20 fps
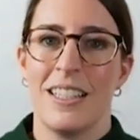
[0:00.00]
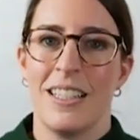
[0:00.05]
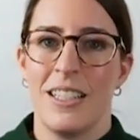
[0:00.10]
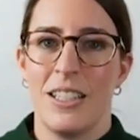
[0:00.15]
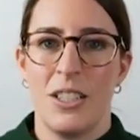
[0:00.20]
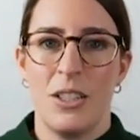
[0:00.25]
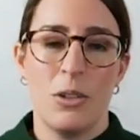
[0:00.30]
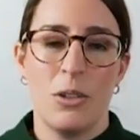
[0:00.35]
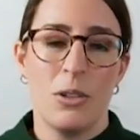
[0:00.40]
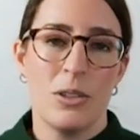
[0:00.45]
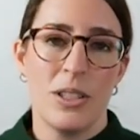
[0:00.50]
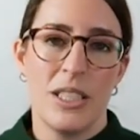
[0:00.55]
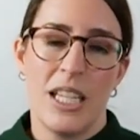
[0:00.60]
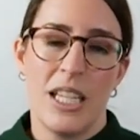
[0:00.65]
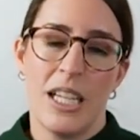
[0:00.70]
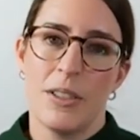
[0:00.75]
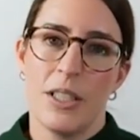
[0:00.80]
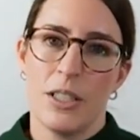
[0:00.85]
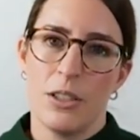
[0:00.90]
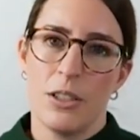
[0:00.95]
you'd only
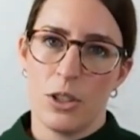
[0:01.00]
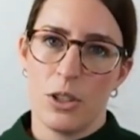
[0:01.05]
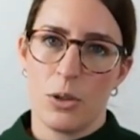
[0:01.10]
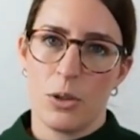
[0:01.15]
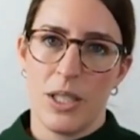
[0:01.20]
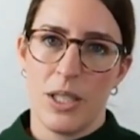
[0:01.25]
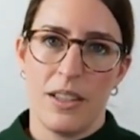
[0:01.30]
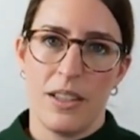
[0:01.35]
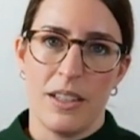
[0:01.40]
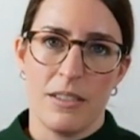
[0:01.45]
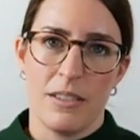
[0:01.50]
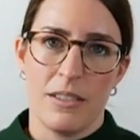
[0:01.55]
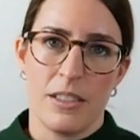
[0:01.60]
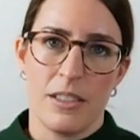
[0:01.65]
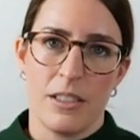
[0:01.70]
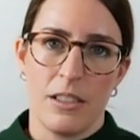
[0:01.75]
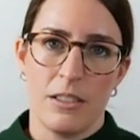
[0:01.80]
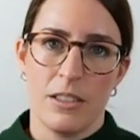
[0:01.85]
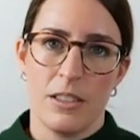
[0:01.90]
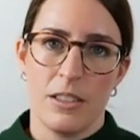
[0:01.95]
have
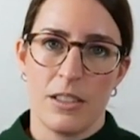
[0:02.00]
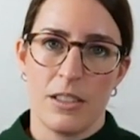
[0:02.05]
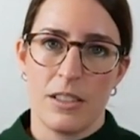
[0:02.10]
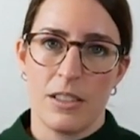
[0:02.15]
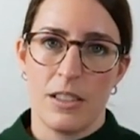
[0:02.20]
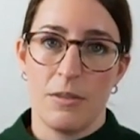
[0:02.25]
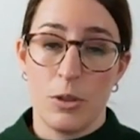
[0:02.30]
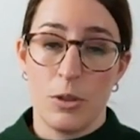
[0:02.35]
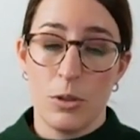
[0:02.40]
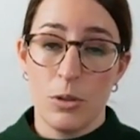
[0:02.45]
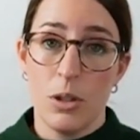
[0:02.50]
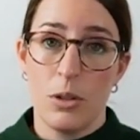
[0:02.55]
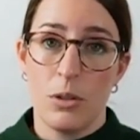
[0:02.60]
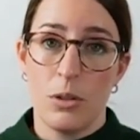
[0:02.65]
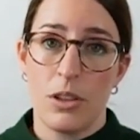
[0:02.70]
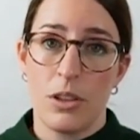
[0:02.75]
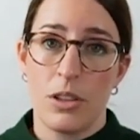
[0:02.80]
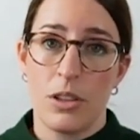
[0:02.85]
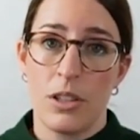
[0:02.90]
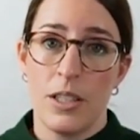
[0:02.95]
$120,000 of
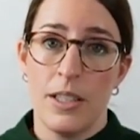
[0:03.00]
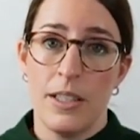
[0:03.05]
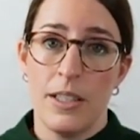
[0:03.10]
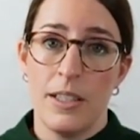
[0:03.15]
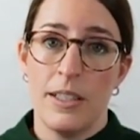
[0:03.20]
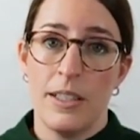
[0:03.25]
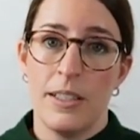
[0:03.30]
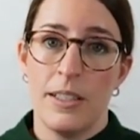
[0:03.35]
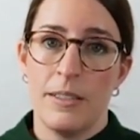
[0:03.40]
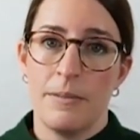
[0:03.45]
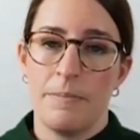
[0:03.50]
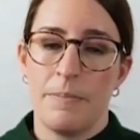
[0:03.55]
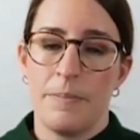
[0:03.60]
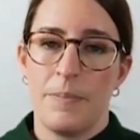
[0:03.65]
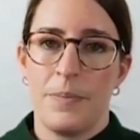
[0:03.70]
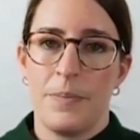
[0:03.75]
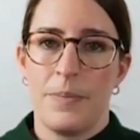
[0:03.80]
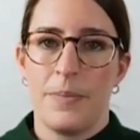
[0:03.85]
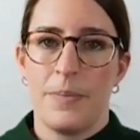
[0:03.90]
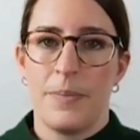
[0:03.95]
growth.
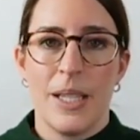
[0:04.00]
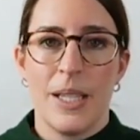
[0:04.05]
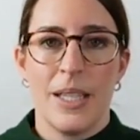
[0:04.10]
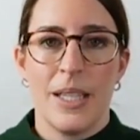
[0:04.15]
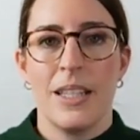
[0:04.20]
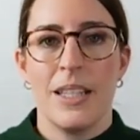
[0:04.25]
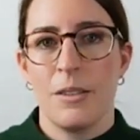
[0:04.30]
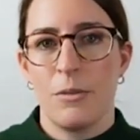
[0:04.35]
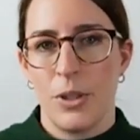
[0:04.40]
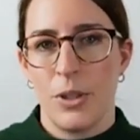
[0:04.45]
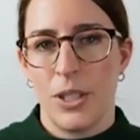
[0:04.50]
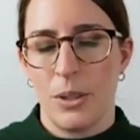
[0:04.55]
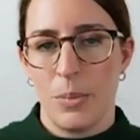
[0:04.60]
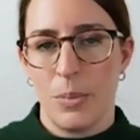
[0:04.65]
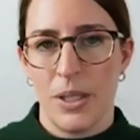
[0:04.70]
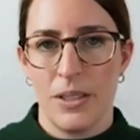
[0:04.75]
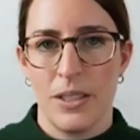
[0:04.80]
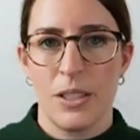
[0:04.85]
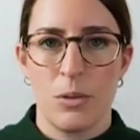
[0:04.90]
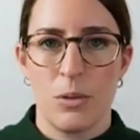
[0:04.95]
And then if we
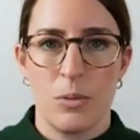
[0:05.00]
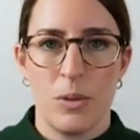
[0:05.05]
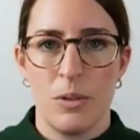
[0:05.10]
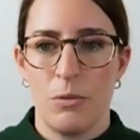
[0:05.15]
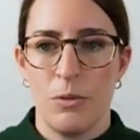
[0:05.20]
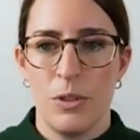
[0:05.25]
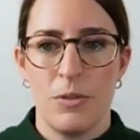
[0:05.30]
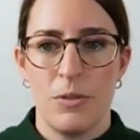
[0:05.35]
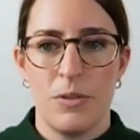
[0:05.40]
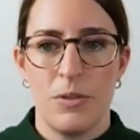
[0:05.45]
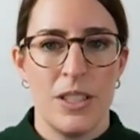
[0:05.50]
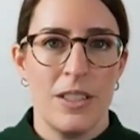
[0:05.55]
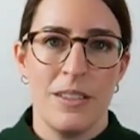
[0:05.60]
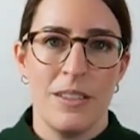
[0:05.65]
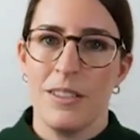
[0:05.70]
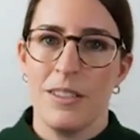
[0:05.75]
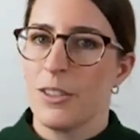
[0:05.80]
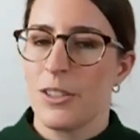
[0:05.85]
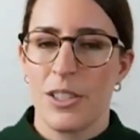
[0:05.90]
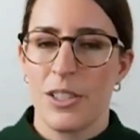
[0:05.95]
compare that to 150,
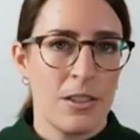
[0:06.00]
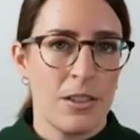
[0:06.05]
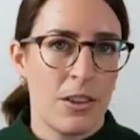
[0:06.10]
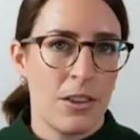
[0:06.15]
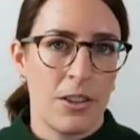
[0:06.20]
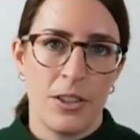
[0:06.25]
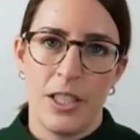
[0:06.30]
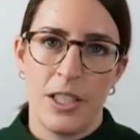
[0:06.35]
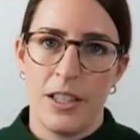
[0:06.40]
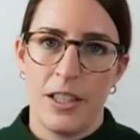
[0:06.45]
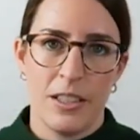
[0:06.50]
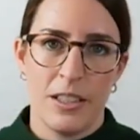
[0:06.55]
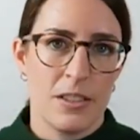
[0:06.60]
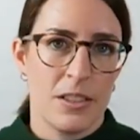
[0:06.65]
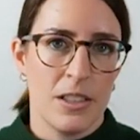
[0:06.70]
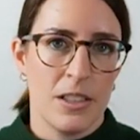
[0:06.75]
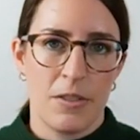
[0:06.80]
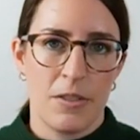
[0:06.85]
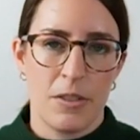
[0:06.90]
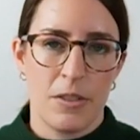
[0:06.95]
you're still
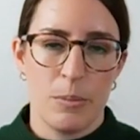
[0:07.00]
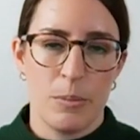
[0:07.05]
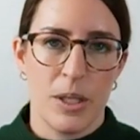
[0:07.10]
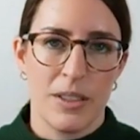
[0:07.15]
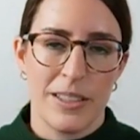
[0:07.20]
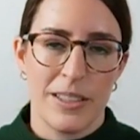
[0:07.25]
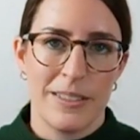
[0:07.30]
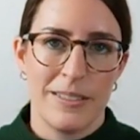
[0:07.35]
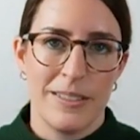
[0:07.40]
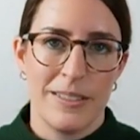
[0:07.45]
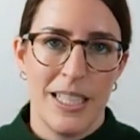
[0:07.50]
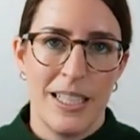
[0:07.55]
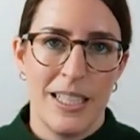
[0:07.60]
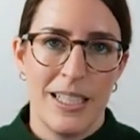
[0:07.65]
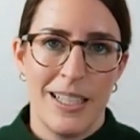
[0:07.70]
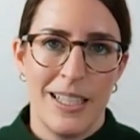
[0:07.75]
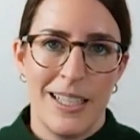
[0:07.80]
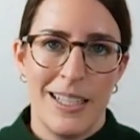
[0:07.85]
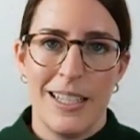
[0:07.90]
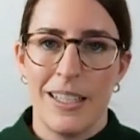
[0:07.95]
$30,000 off the mark.
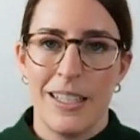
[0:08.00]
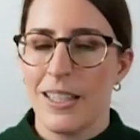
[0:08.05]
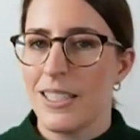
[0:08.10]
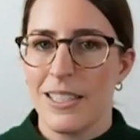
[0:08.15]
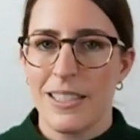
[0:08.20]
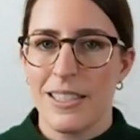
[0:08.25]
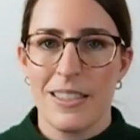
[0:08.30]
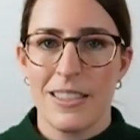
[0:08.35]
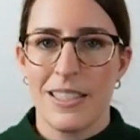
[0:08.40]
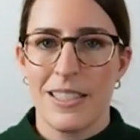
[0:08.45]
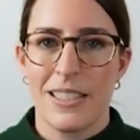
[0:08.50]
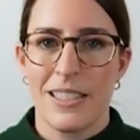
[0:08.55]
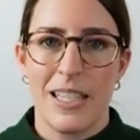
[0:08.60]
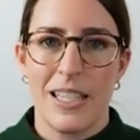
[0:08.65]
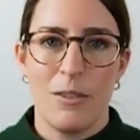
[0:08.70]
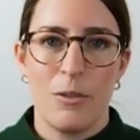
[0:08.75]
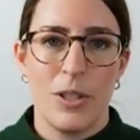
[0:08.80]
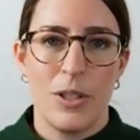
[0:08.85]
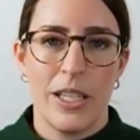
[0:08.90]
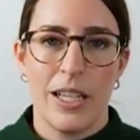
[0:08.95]
Now, that's not to say
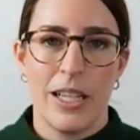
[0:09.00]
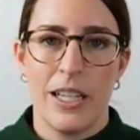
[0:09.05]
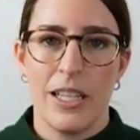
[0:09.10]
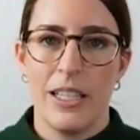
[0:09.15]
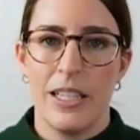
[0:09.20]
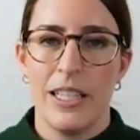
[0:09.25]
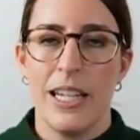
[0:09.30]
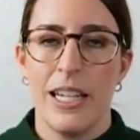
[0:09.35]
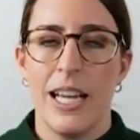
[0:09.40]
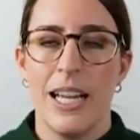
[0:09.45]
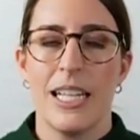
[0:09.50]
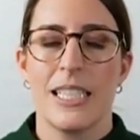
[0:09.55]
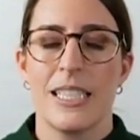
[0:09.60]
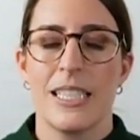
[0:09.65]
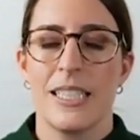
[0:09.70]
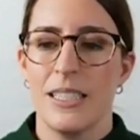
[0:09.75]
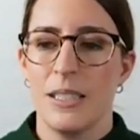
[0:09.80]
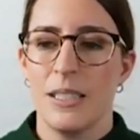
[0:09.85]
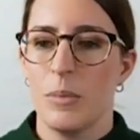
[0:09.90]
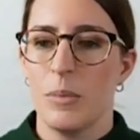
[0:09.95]
if we had an
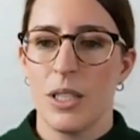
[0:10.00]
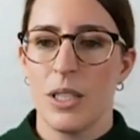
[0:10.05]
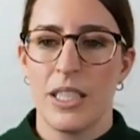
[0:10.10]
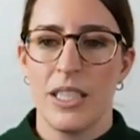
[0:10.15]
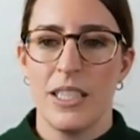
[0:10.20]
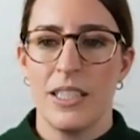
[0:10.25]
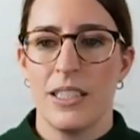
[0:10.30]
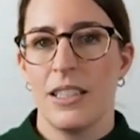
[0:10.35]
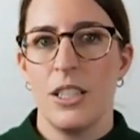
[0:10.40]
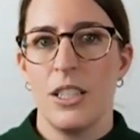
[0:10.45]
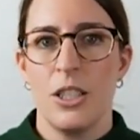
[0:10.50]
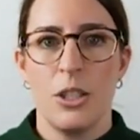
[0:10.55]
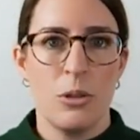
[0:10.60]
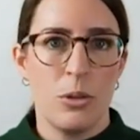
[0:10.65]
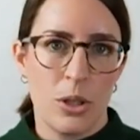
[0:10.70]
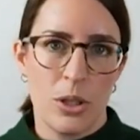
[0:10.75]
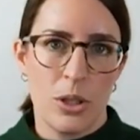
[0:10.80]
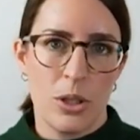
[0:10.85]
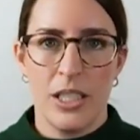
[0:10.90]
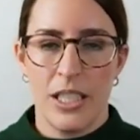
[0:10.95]
excellent market that you
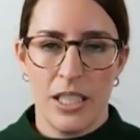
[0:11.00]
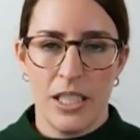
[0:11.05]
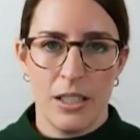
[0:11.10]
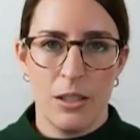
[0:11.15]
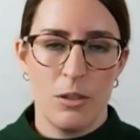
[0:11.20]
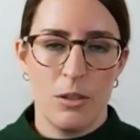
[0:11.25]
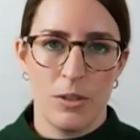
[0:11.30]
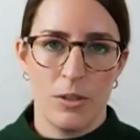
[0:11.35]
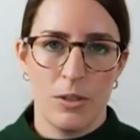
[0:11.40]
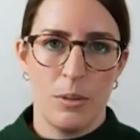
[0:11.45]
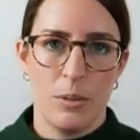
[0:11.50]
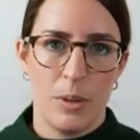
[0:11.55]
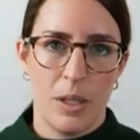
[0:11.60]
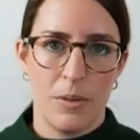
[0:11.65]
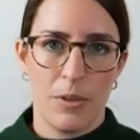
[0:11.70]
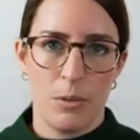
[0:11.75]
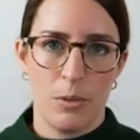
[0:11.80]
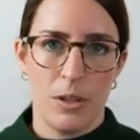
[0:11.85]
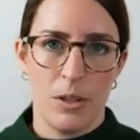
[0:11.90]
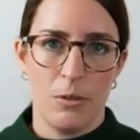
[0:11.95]
couldn't get over and
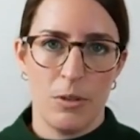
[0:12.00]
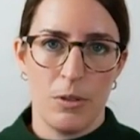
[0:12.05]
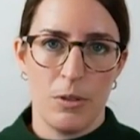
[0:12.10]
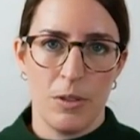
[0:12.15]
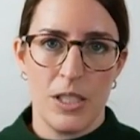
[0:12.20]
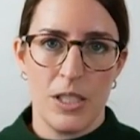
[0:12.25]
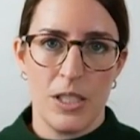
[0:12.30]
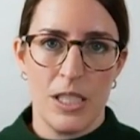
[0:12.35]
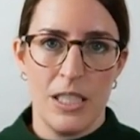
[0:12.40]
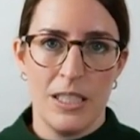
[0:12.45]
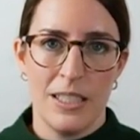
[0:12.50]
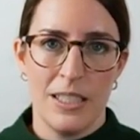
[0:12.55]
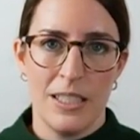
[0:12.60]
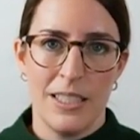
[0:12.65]
above the 150.